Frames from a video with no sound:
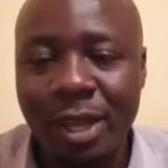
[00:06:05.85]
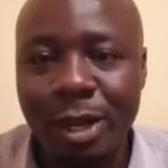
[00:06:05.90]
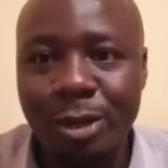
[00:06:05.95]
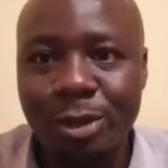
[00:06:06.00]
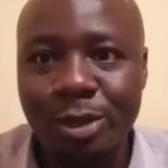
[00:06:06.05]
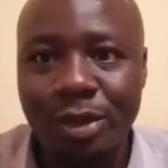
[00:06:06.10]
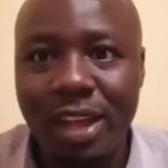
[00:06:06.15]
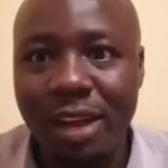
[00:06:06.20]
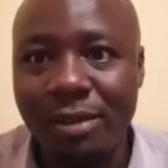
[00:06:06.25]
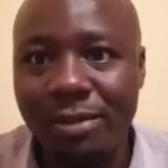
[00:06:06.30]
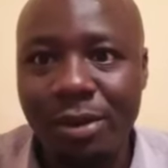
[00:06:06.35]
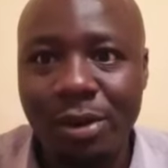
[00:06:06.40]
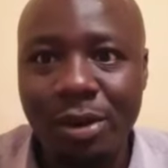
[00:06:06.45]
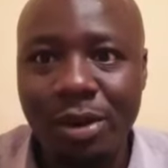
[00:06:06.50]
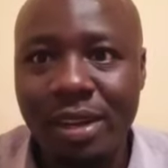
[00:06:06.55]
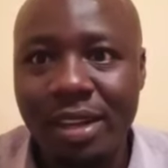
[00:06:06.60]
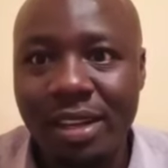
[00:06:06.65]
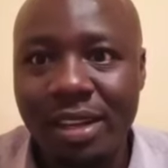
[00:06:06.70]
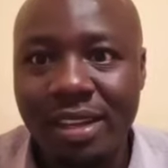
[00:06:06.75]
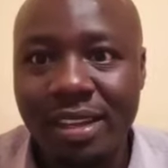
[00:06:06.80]
So therefore,
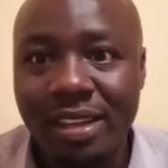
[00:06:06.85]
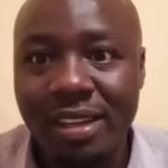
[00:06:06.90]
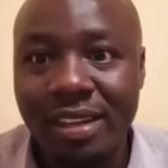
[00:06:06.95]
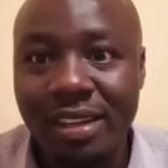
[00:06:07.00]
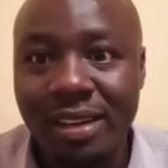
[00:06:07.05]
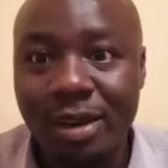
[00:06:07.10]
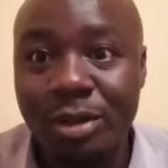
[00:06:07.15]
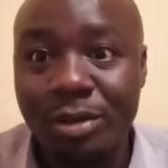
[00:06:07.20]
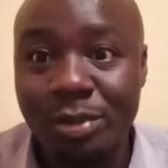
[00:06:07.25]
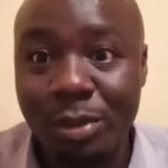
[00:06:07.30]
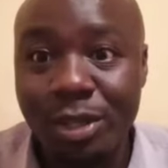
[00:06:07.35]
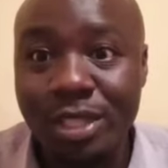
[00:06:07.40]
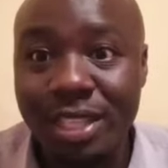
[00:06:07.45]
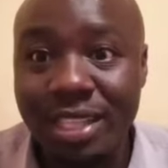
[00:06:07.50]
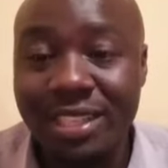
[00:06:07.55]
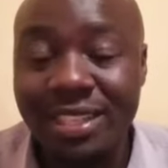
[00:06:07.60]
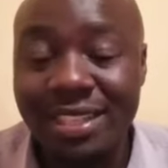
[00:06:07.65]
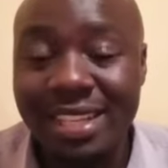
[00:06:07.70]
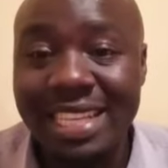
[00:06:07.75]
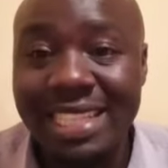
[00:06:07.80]

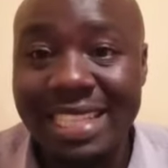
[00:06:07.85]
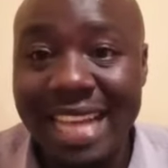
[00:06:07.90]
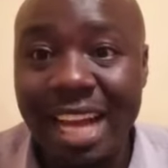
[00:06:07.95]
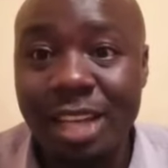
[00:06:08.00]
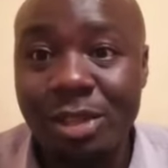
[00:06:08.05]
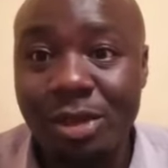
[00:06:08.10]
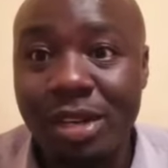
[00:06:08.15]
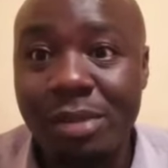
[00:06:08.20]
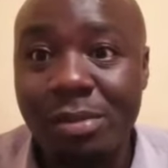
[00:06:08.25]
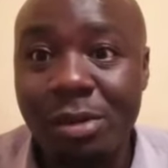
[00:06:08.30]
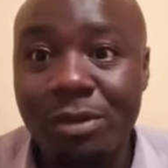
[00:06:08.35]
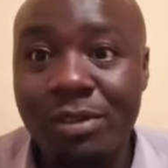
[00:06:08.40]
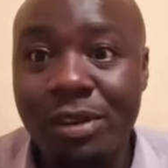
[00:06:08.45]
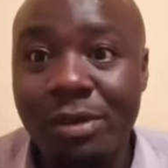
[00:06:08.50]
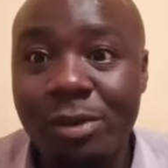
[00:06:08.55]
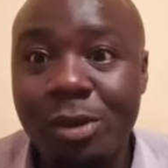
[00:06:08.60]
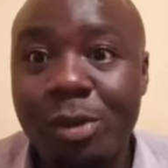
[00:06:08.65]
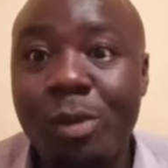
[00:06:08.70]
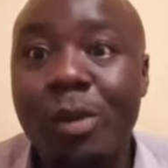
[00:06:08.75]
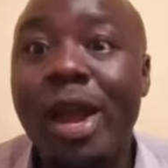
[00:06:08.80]
osmosis is actually moving
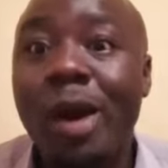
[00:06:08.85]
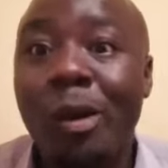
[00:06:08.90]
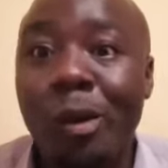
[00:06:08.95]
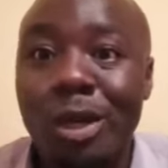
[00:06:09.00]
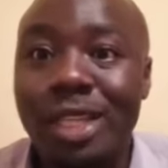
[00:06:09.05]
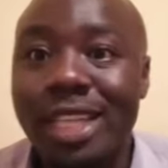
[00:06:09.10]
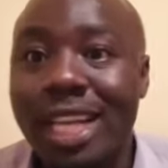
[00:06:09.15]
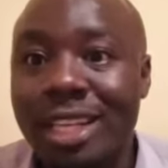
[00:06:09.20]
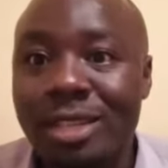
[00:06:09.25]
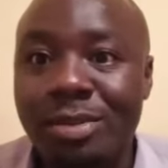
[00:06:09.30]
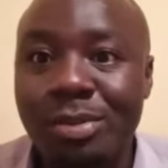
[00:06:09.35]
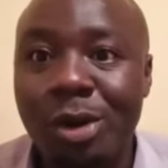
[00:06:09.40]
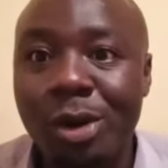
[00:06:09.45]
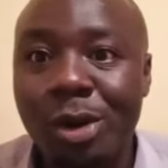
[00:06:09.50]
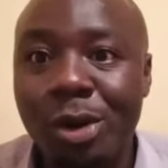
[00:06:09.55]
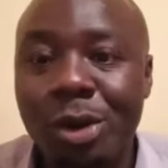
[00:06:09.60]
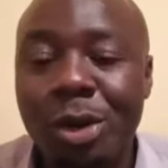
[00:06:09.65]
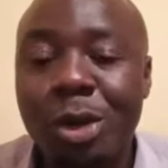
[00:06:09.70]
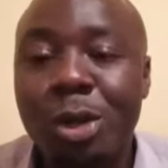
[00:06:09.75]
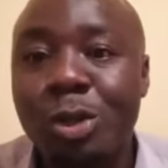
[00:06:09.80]
from where water is
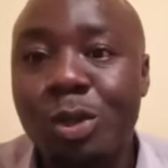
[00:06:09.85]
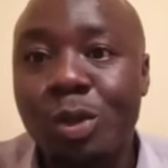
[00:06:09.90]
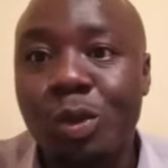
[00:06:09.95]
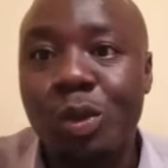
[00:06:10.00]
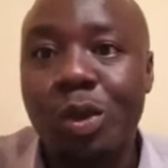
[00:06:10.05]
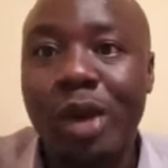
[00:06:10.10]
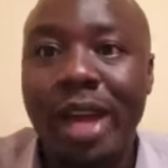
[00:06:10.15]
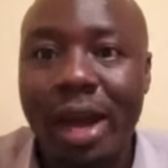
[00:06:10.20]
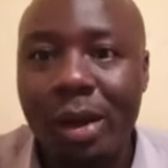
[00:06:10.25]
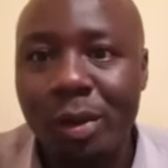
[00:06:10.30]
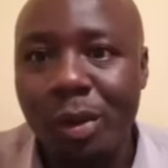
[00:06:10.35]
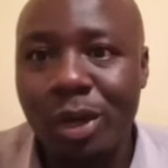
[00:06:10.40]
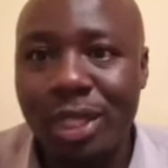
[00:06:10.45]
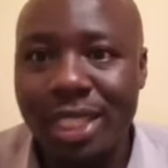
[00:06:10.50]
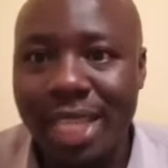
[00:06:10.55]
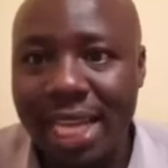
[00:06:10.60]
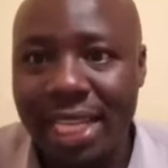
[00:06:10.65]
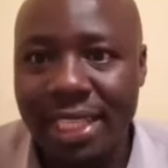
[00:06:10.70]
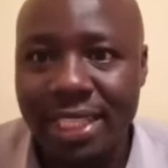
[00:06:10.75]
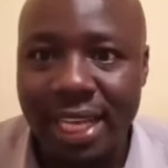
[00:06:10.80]
more to where water
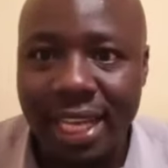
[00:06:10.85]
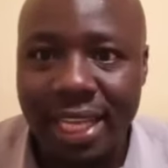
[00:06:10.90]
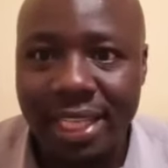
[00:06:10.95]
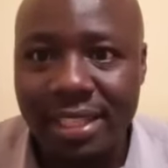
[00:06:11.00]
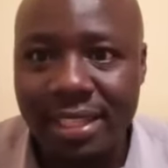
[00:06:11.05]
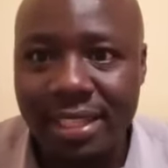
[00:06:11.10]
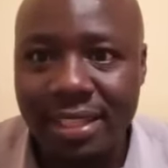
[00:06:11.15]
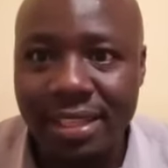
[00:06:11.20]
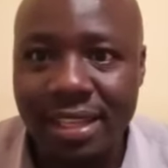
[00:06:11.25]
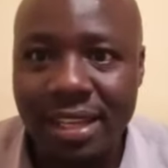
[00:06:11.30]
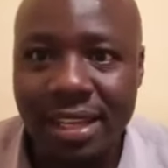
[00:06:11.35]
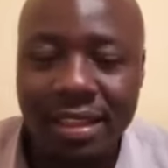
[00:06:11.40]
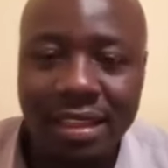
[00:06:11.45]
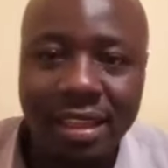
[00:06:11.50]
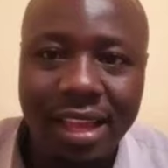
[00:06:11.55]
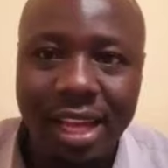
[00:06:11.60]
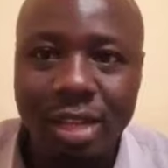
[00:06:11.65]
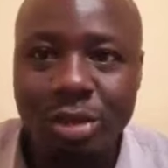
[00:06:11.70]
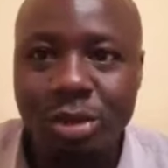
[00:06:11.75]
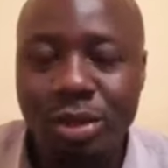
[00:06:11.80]
is less.
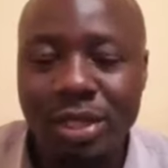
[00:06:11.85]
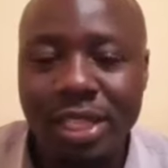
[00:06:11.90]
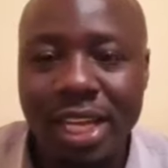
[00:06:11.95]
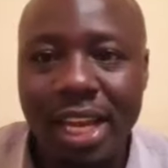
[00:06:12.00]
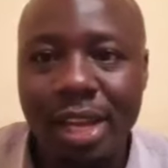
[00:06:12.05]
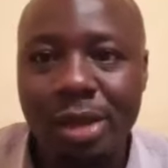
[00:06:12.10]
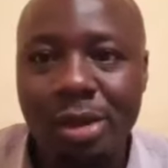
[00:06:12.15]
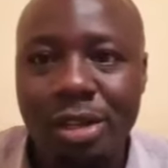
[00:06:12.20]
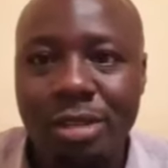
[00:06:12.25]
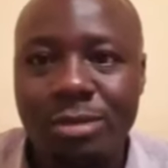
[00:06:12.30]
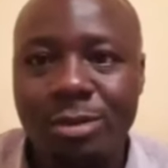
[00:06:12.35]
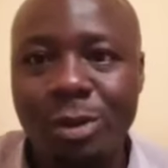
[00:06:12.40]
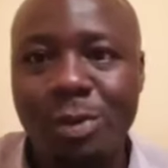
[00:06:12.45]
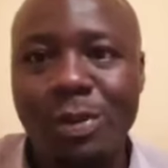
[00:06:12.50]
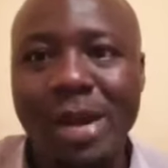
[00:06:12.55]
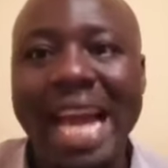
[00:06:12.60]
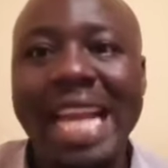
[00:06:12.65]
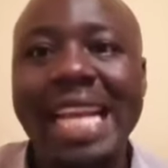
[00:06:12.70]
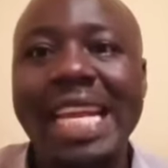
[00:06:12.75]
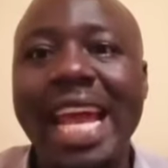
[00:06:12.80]
That should tell you it's from
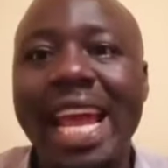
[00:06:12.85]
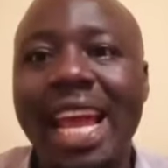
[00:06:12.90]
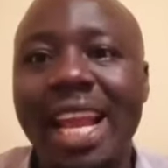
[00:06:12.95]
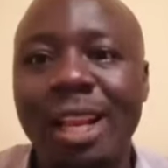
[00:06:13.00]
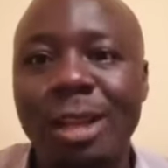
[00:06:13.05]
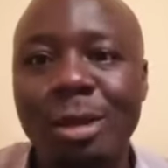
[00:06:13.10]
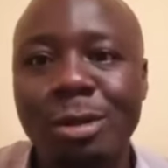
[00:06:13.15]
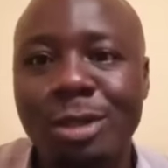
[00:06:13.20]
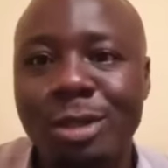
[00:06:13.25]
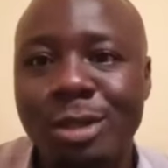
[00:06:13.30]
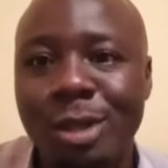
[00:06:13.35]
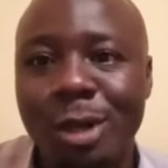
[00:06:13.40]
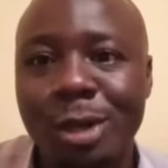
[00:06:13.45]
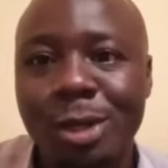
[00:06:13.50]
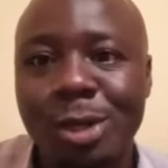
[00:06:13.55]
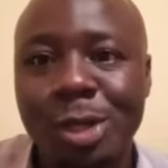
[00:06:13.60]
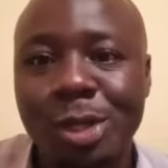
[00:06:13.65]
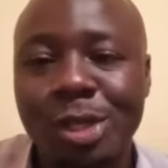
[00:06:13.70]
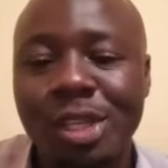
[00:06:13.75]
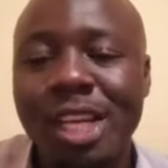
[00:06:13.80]
a dilute
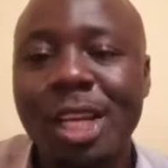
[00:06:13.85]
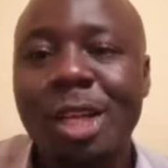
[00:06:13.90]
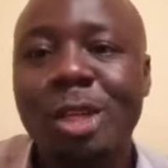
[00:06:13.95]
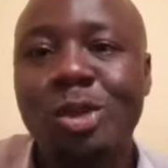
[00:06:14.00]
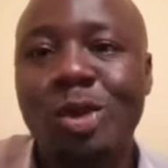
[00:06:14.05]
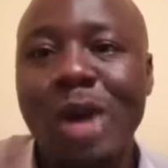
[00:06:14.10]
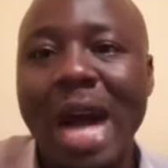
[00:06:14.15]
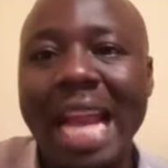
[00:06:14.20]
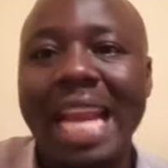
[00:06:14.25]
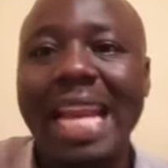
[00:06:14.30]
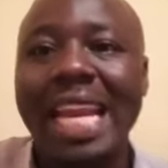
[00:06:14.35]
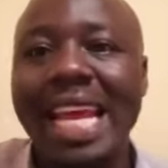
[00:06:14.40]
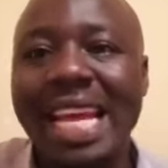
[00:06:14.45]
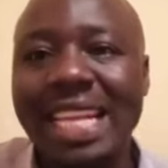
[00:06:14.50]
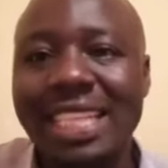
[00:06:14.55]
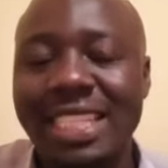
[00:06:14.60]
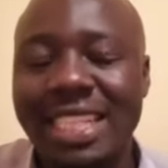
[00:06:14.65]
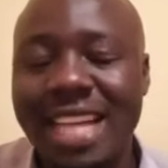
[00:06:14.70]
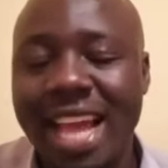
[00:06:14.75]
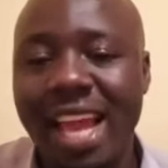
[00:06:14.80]
solution to a
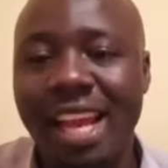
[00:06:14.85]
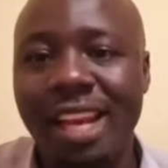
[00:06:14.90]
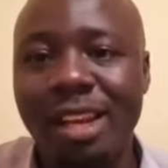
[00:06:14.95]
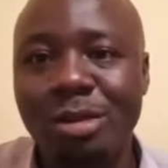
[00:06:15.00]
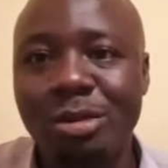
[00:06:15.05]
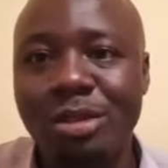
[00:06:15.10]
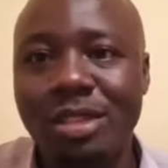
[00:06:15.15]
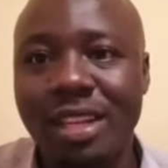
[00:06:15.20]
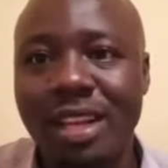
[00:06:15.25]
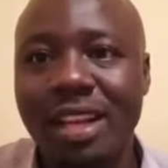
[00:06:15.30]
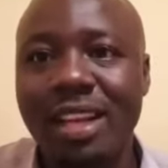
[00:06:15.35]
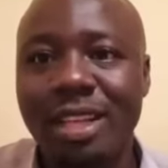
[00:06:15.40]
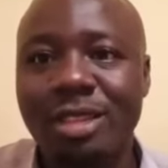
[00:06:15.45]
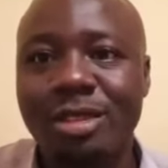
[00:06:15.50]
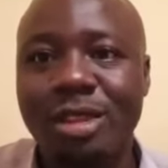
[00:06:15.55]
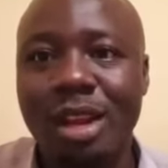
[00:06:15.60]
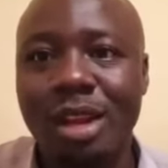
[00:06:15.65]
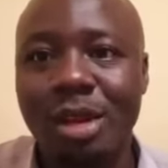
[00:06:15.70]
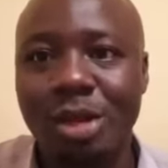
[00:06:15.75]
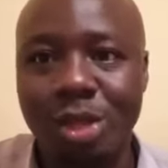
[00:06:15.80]
less dilute
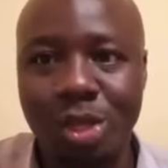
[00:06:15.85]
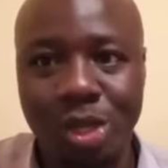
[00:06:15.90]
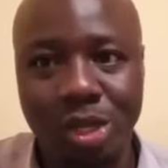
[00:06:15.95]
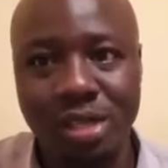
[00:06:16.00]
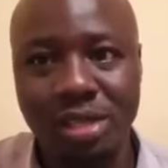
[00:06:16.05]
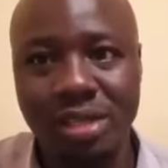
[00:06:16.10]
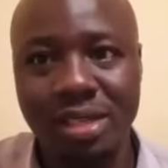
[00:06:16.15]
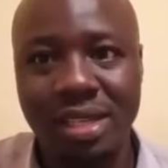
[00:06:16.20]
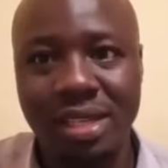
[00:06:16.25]
solution.